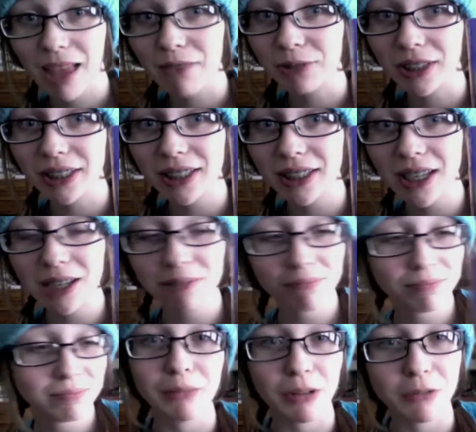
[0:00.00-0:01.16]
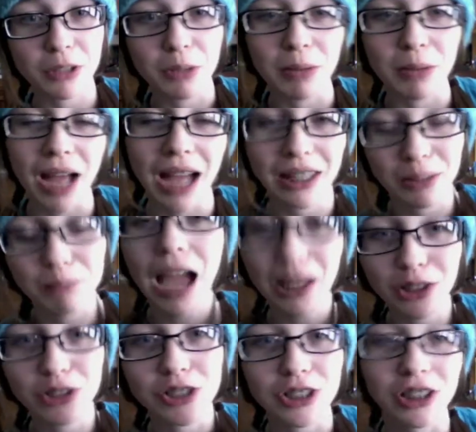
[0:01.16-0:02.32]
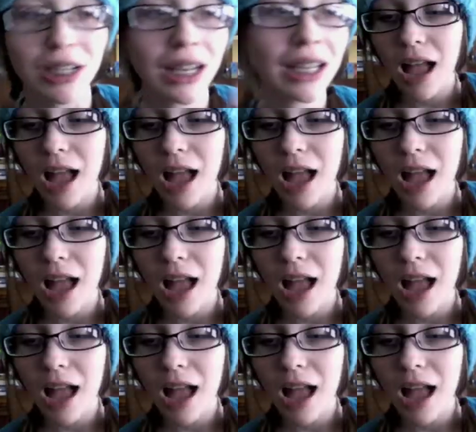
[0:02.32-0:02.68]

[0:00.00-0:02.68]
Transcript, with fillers: haven't read it yet. I read the back. The back looks good.